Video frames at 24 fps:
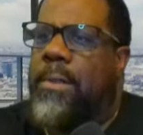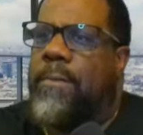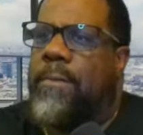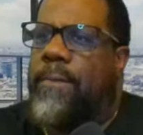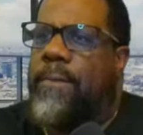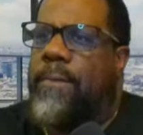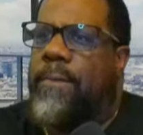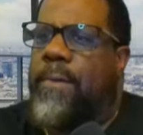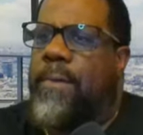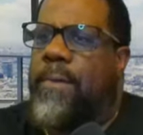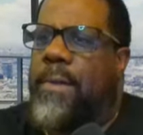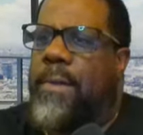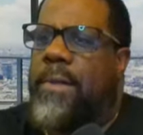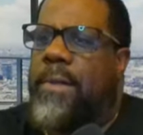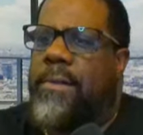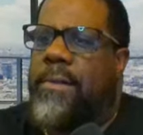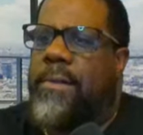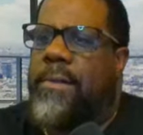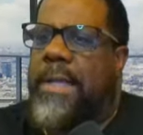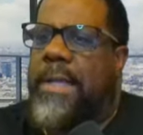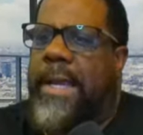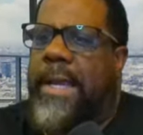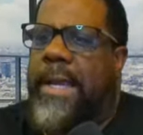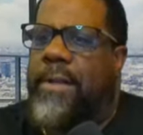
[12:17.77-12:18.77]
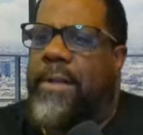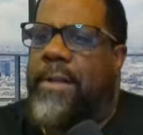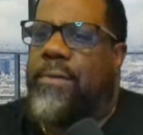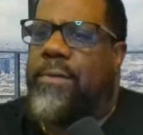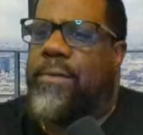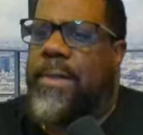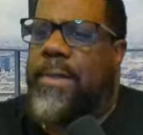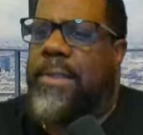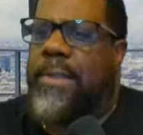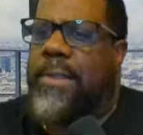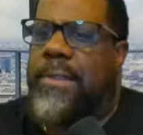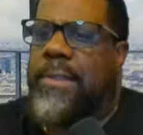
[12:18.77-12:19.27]
for this
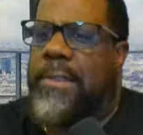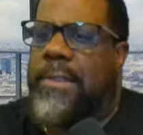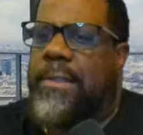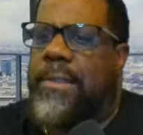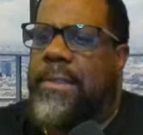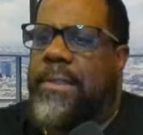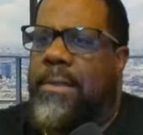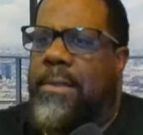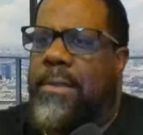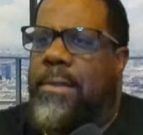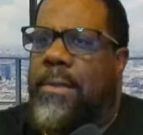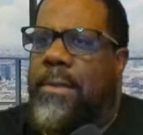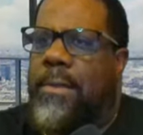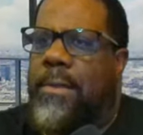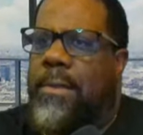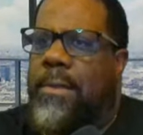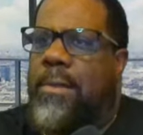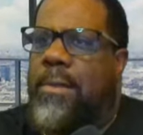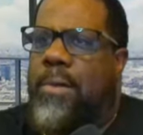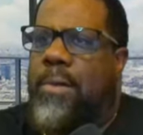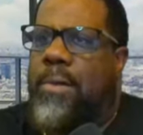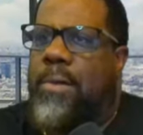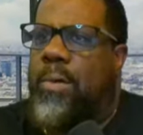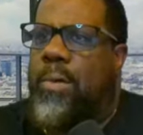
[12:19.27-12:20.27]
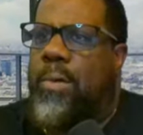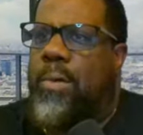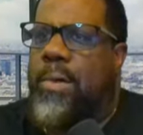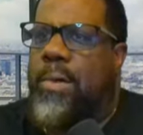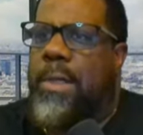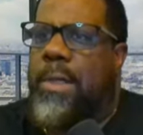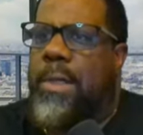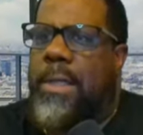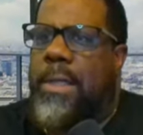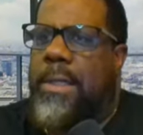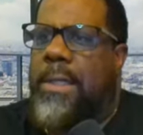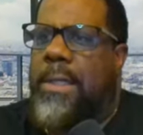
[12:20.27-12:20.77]
address
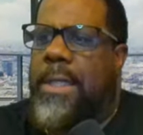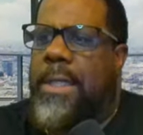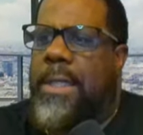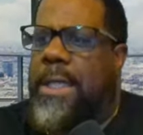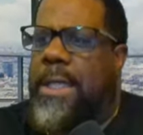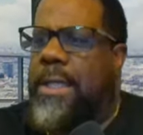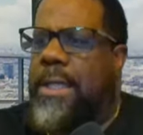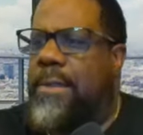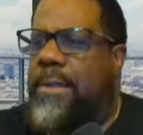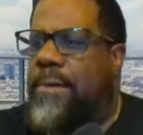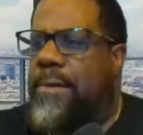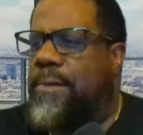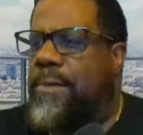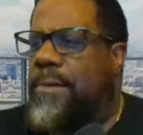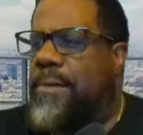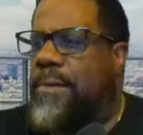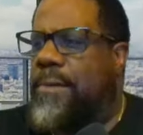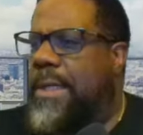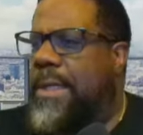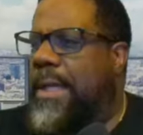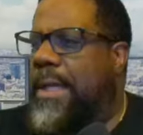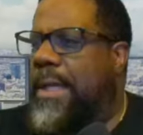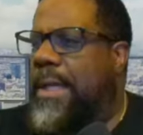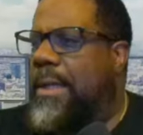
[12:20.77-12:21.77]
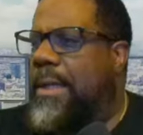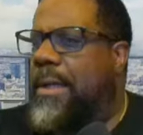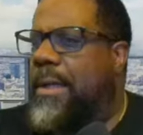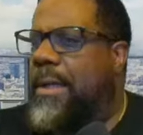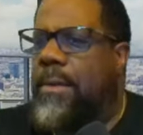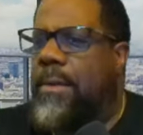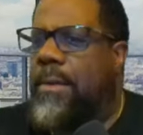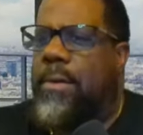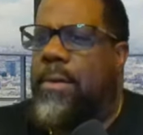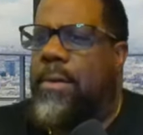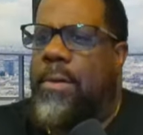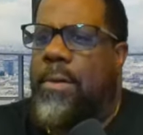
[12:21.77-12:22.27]
on the
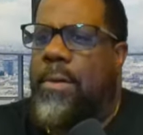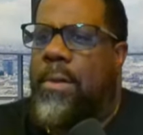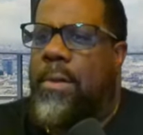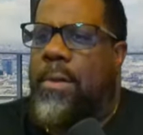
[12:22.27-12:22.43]
Etherscan.